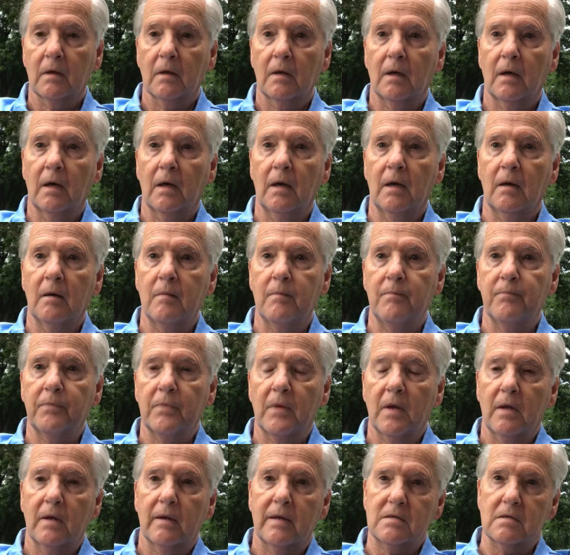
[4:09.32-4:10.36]
So
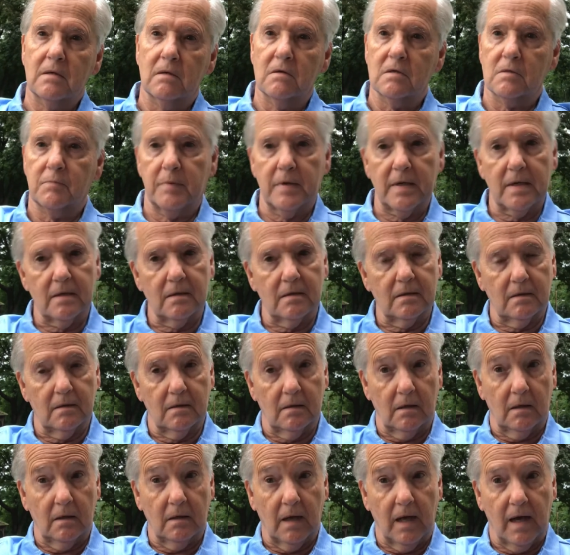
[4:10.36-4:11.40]
there's been
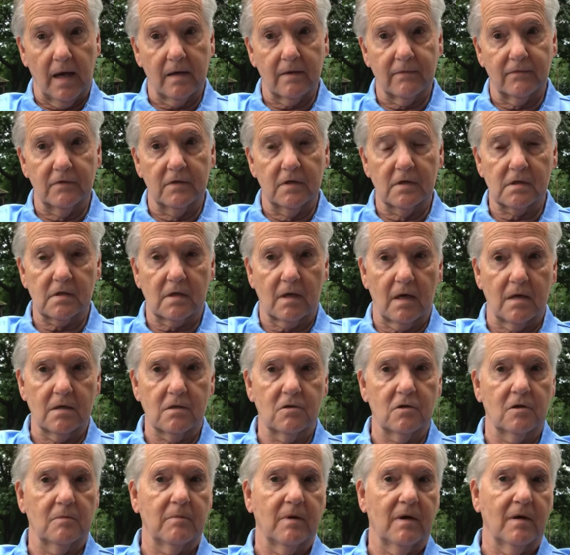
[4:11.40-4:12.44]
a lot of
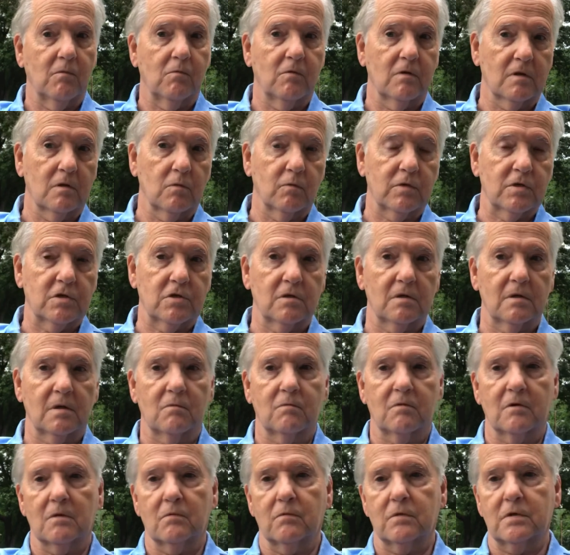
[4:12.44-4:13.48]
discussion about whether we should,
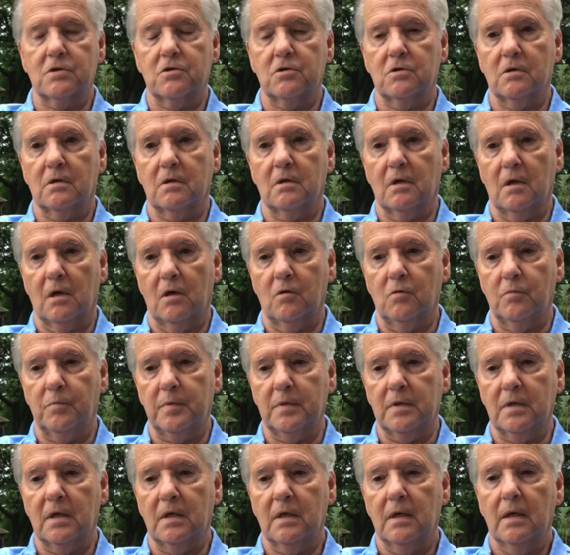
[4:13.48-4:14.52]
whether we shouldn't
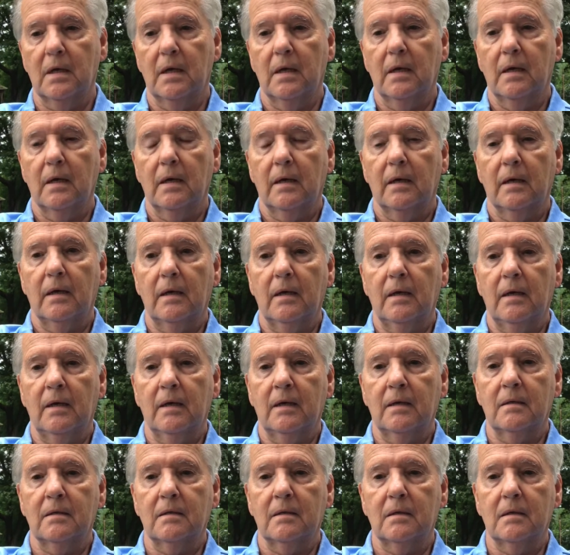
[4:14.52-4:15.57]
open,
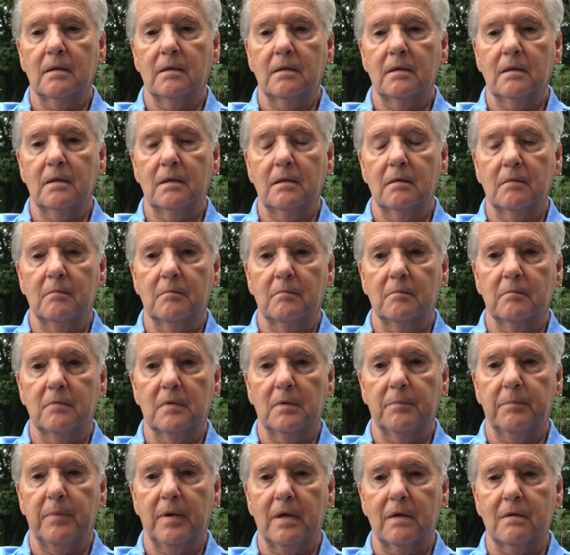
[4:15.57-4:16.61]
and the
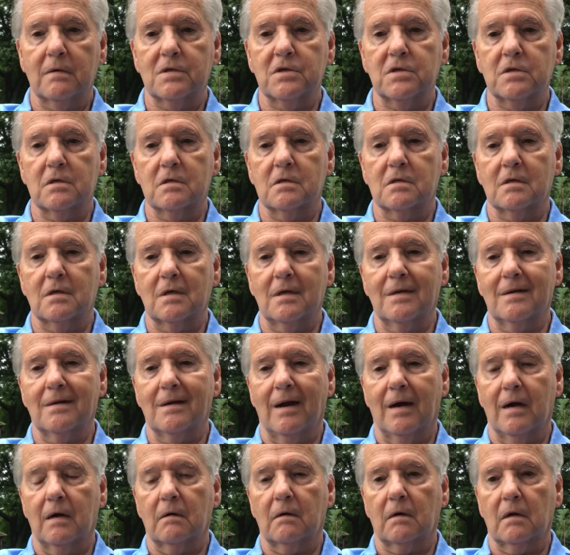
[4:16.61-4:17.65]
parishes in
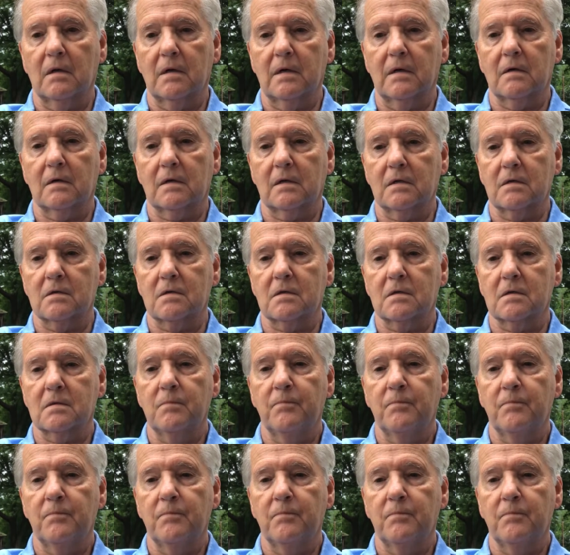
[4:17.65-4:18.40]
our clericus,